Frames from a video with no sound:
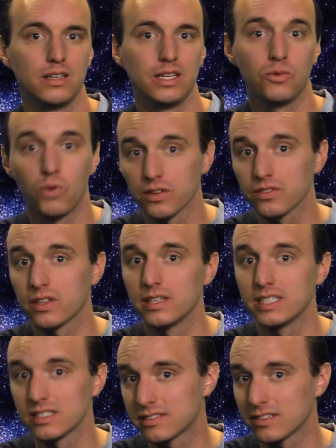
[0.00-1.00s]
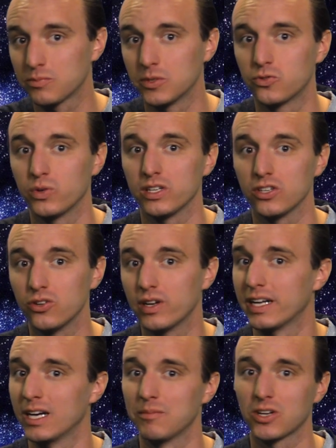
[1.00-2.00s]
He wants the distance between you
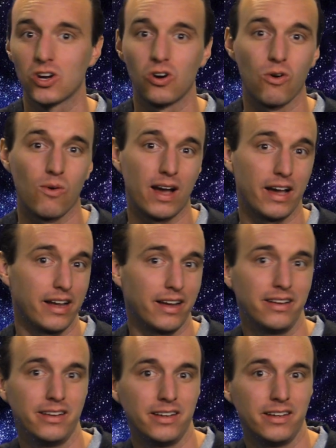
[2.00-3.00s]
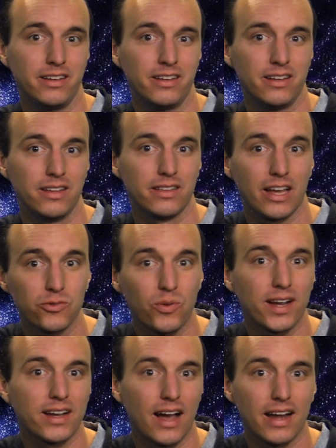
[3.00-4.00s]
and him to go away. That's
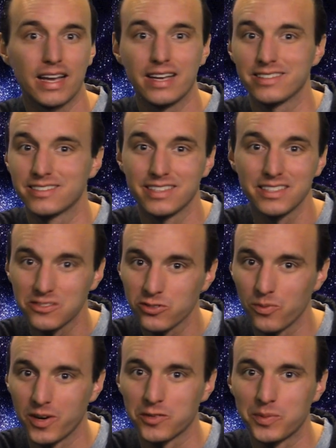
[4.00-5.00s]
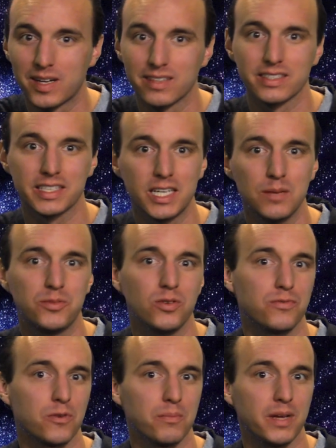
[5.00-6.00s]
why God hates sin so much, because it keeps
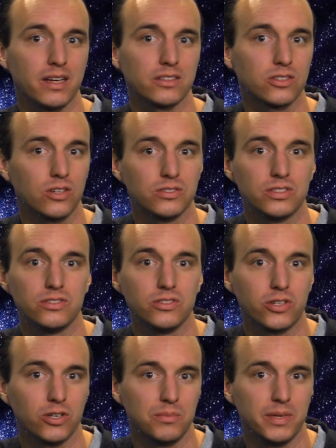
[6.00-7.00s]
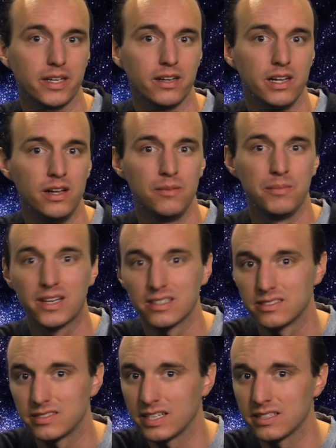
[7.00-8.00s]
you from being as close as you could be.
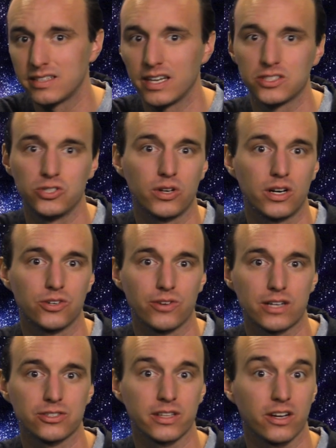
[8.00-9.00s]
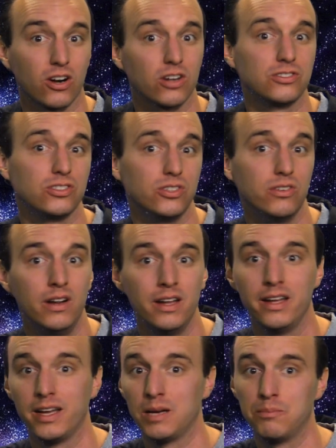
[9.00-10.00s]
Because sin takes you in a direction that hurts you
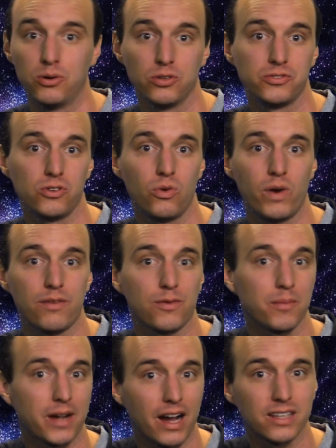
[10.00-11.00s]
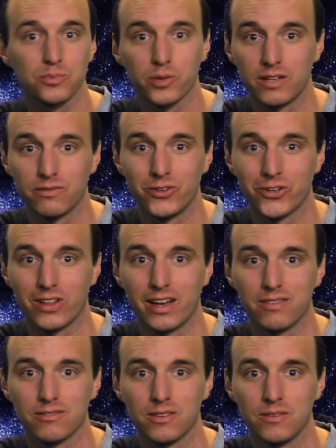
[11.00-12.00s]
and pulls you away from God's plan for your life.